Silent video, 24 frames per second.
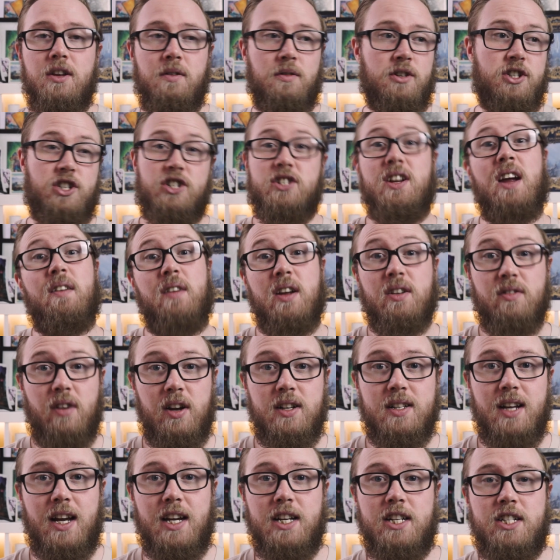your generic
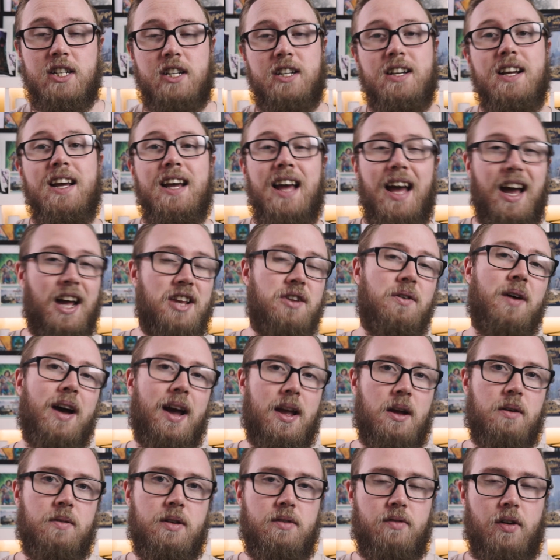rotation, and your
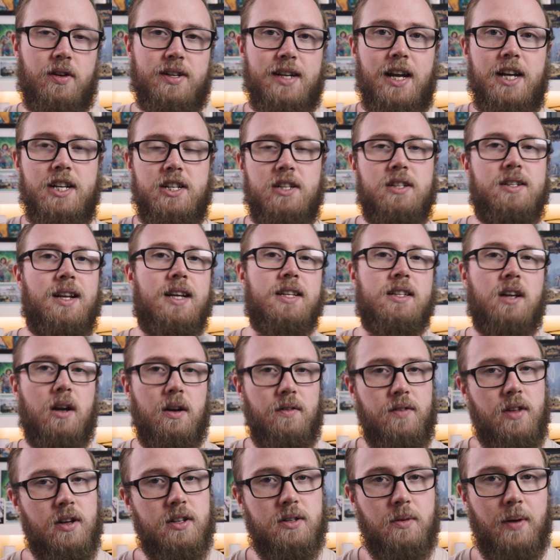AoE rotation. So let's go
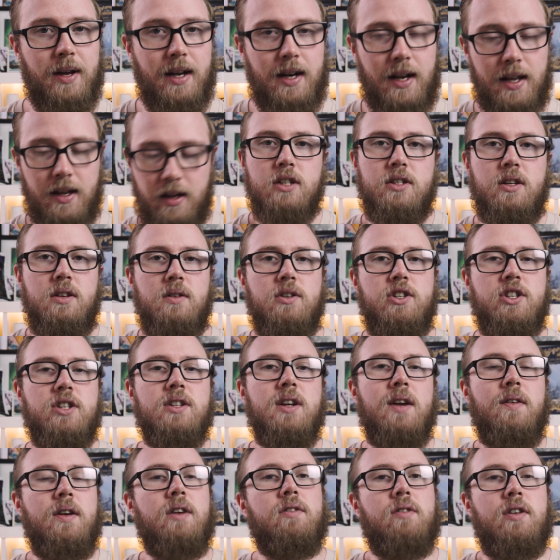over those quickly. So your
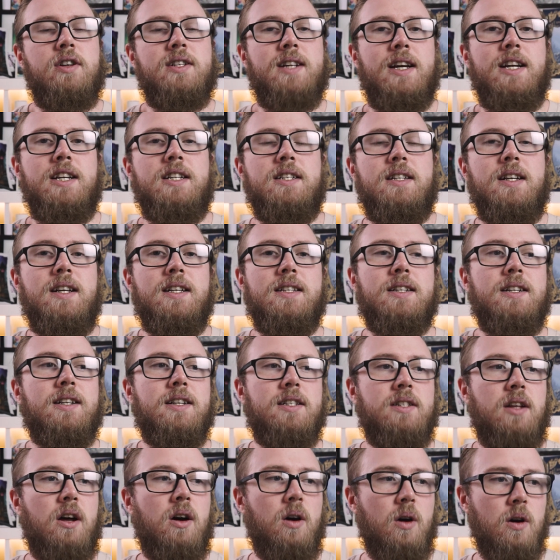generic rotation is going to
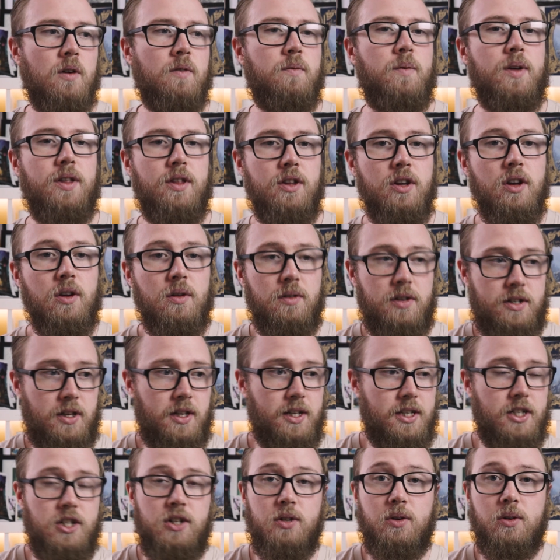start off with you. So
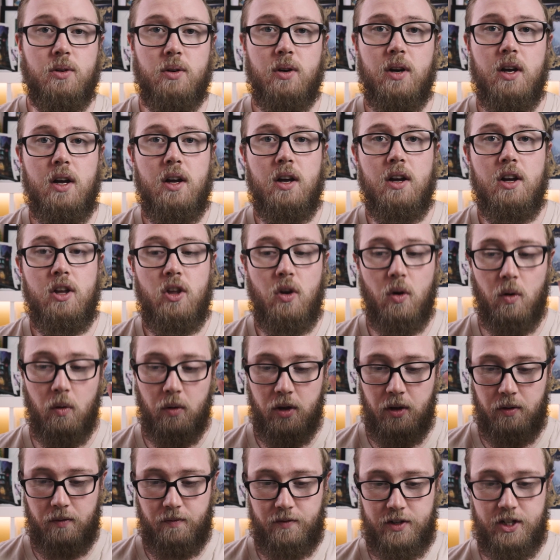this is
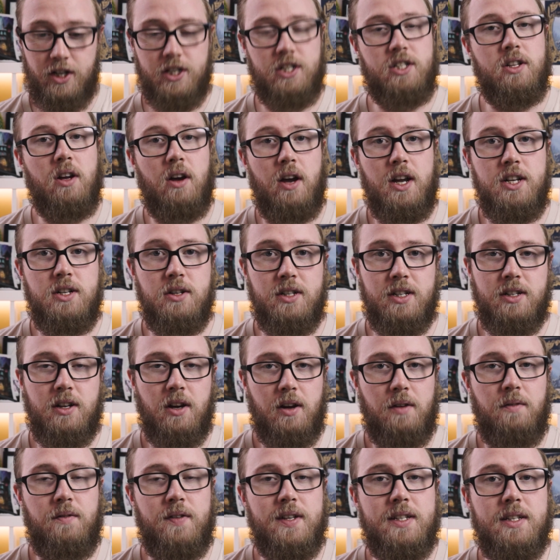you've just started, you're just
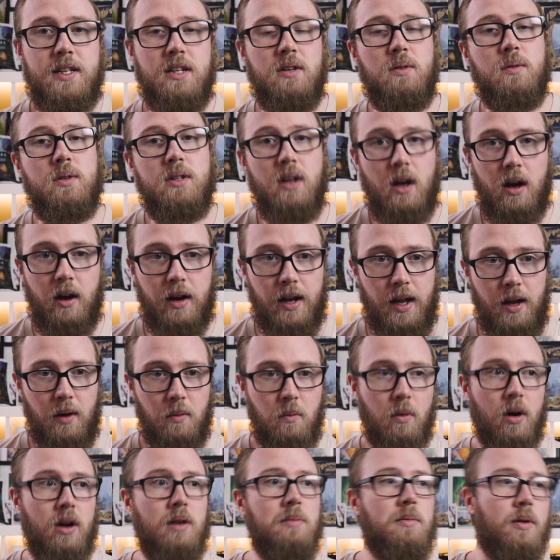going for single target,
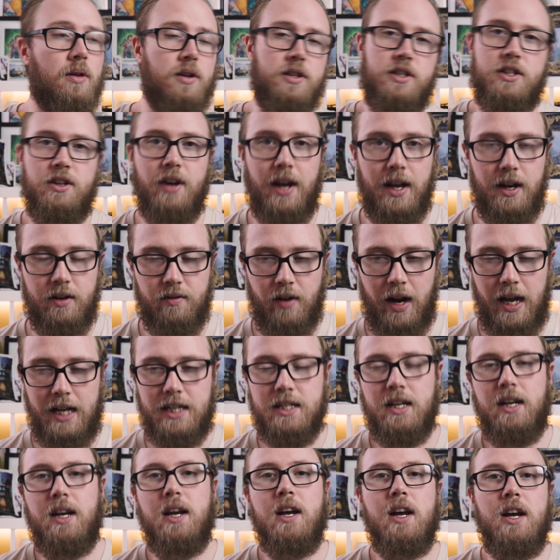one boss, you're in
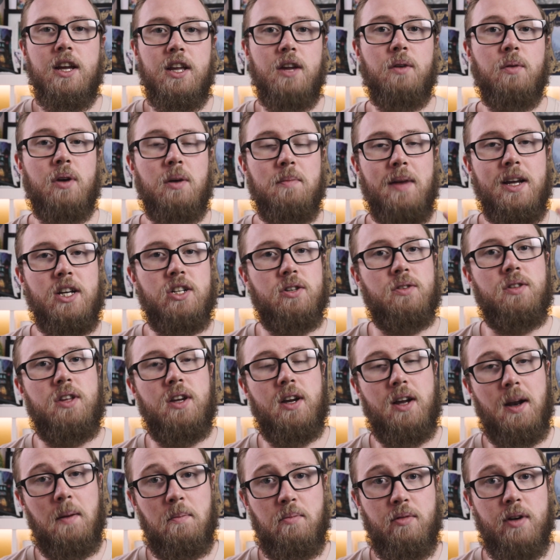raid. You want to make sure that
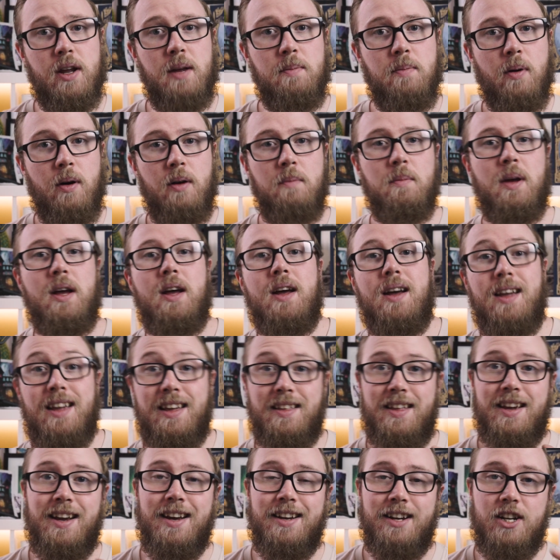you're going to pre-pop,
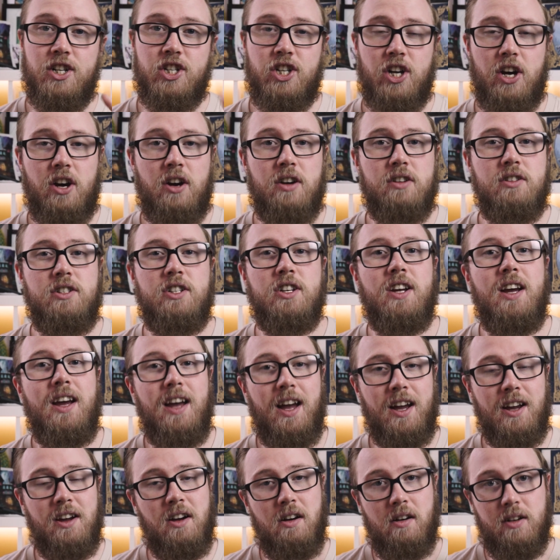you're then going to charge
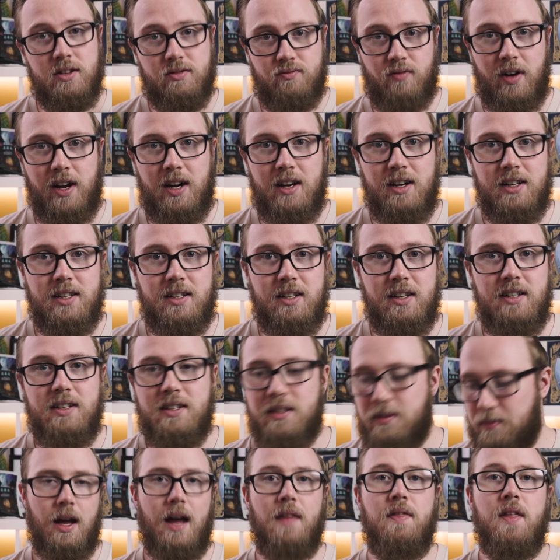and cast
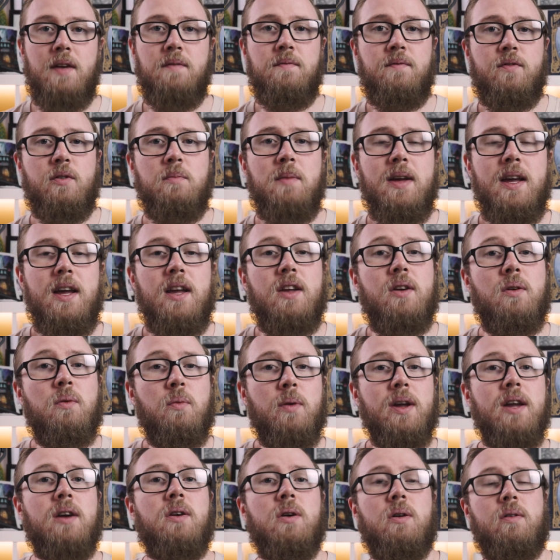Recklessness. And then from here, your
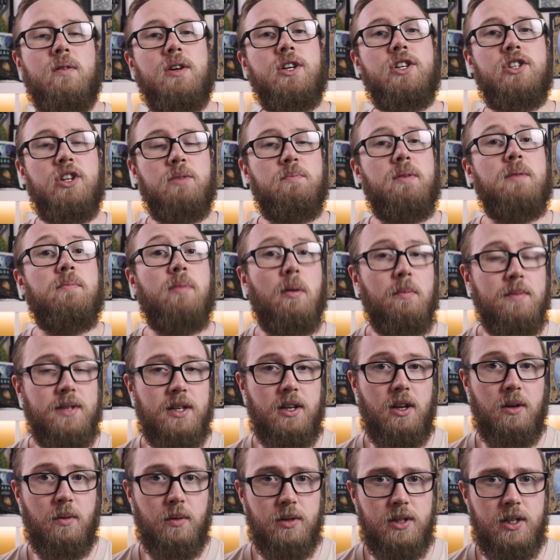weak aura should be
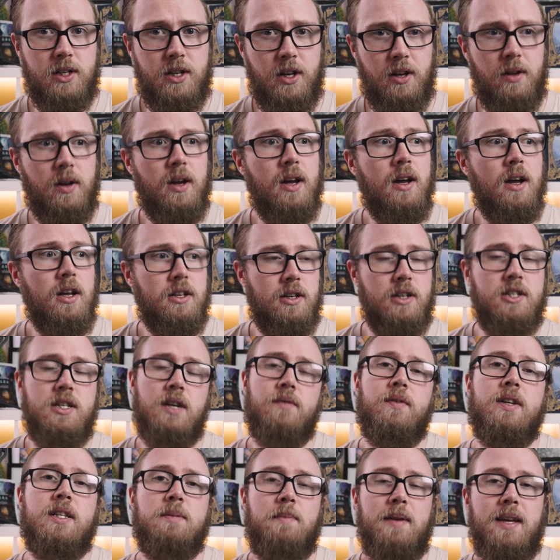prompting you what to do. So
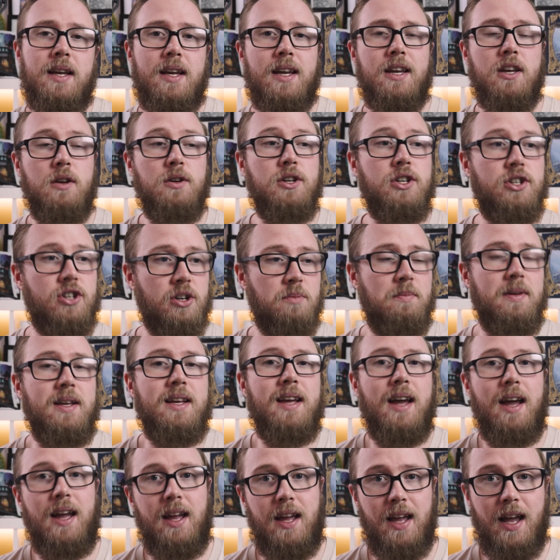generally speaking, you should be
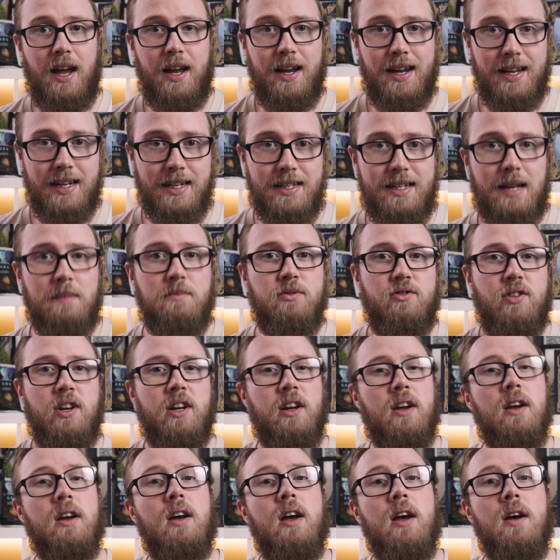getting a Condemn
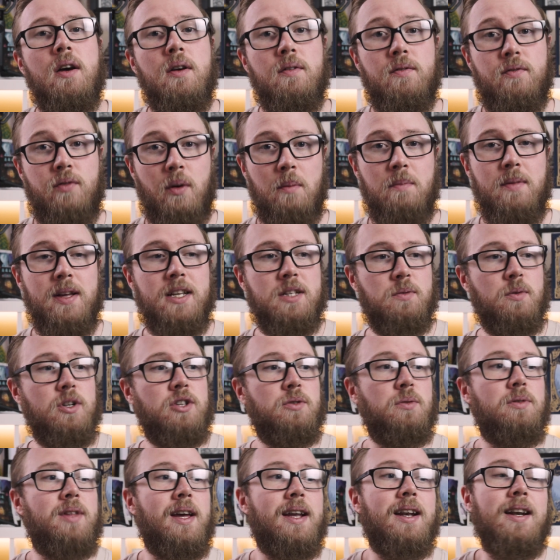trigger from this,
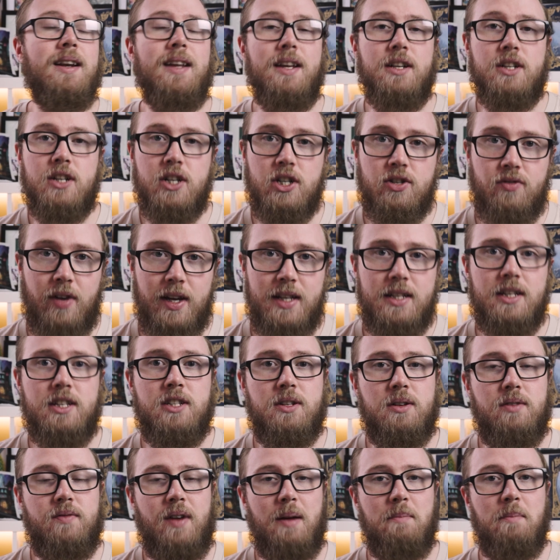which will then lead straight
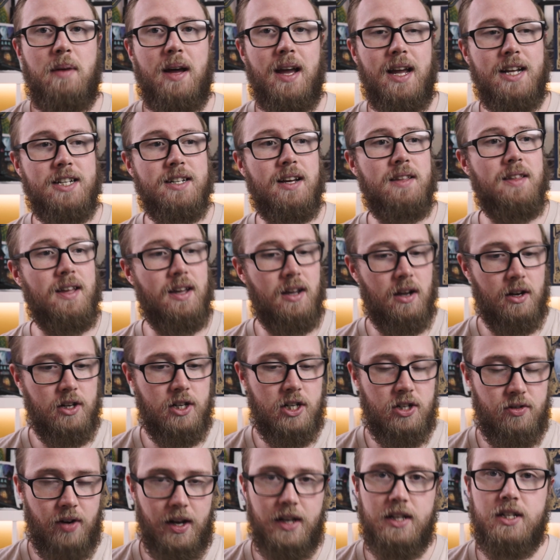into a Rampage and then go
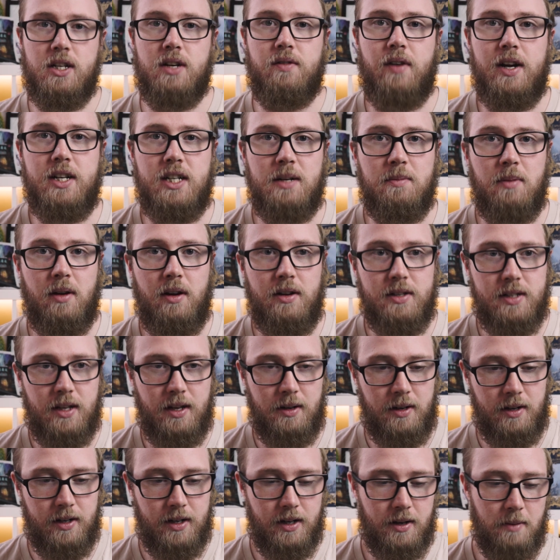straight into your Raging Blows
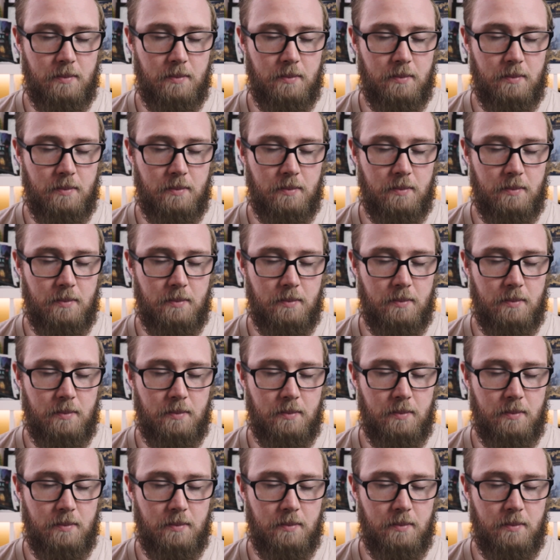and